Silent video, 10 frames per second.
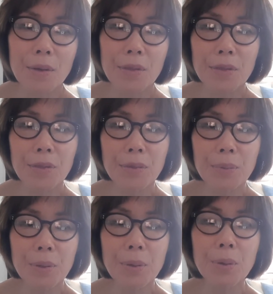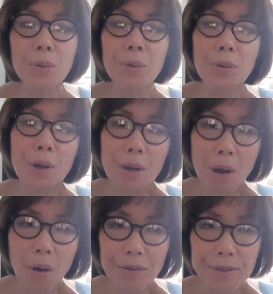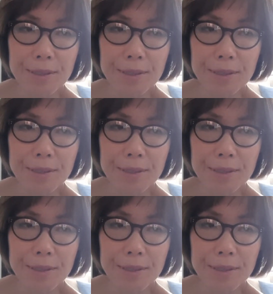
through all the